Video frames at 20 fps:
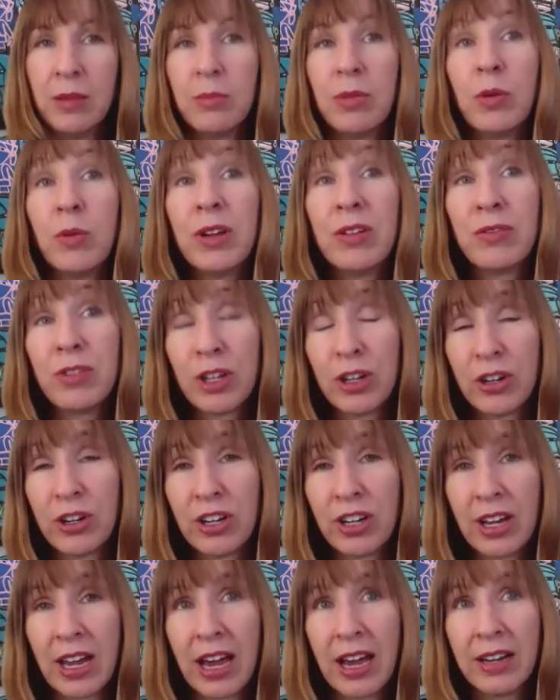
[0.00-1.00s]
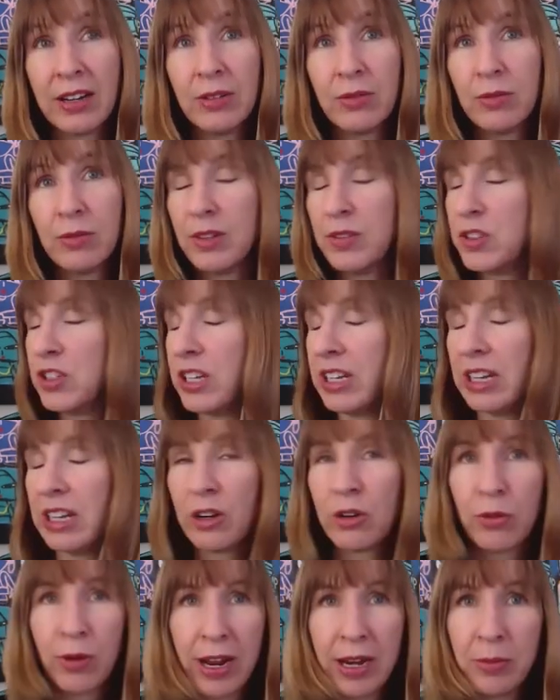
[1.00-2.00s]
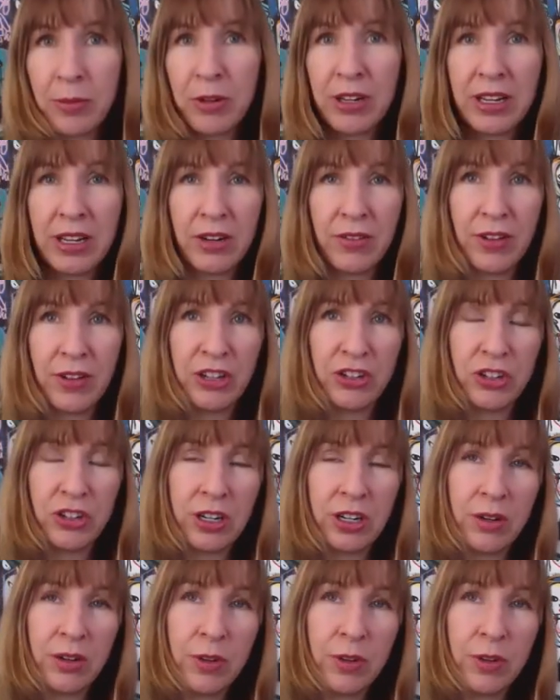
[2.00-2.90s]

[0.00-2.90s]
But we've learned a lot. We've seen incredible innovation